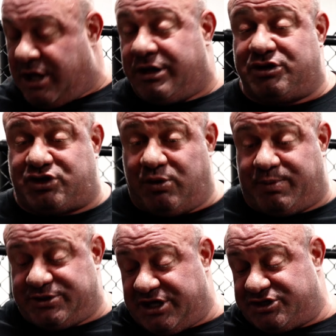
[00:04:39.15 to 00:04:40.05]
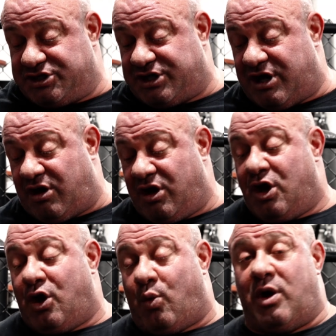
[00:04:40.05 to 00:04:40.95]
There's 2 positions here.
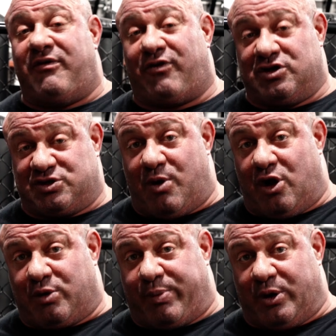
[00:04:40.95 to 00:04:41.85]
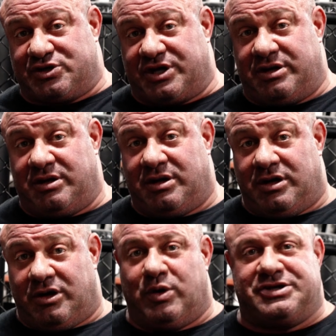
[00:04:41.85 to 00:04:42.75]
One for a smaller person,
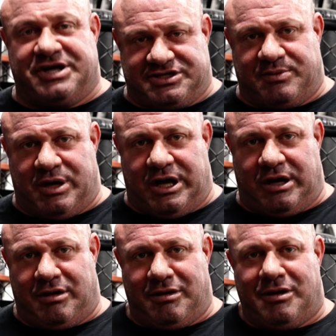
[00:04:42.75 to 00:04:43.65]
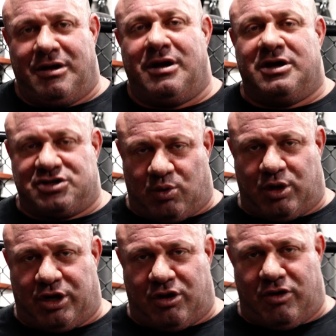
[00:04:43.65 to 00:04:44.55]
which isn't me. So we're
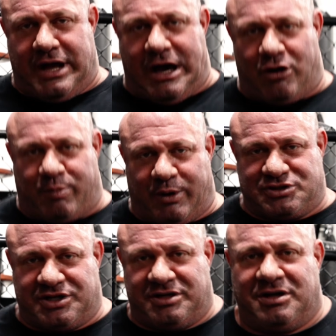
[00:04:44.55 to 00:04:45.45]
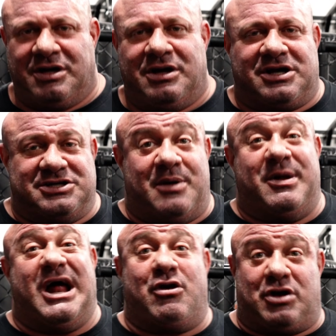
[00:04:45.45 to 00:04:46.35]
gonna go the outer person, because I'm
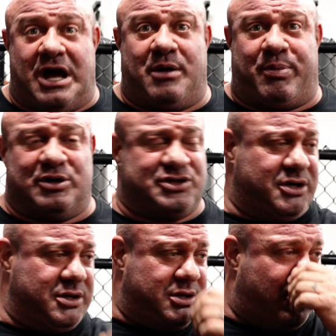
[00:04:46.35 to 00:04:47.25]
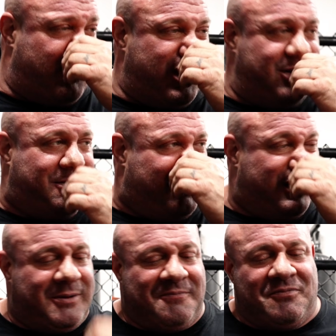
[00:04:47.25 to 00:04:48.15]
an outer kind of person, you know what I
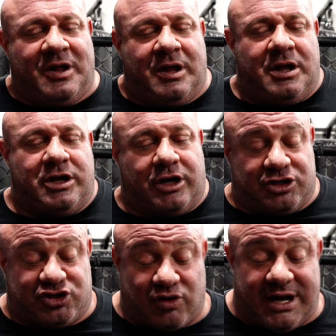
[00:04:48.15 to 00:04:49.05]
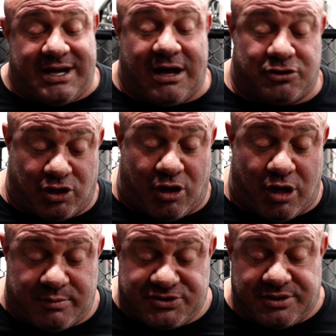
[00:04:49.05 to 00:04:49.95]
mean? You're gonna straighten out your
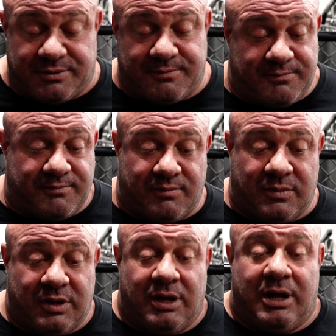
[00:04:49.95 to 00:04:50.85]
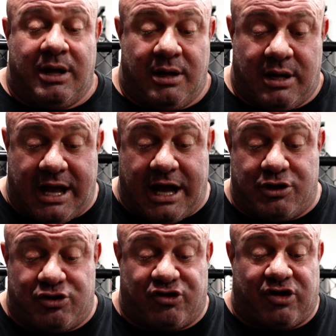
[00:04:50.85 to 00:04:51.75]
arms, and
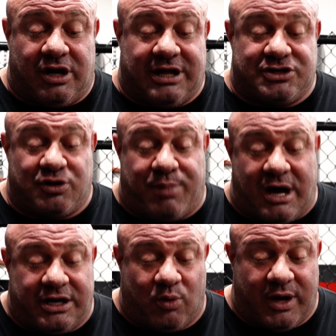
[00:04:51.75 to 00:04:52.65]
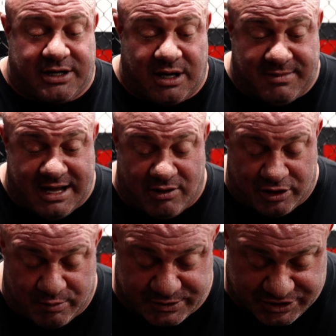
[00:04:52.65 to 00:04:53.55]
you're just gonna let your body weight come down
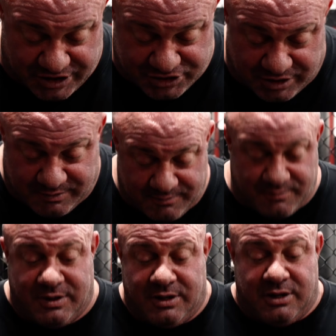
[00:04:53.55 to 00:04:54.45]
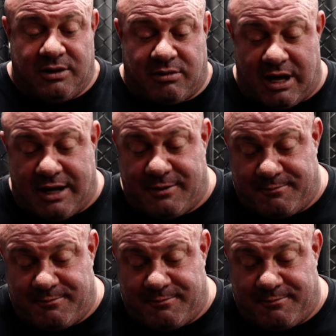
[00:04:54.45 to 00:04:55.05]
into position, okay?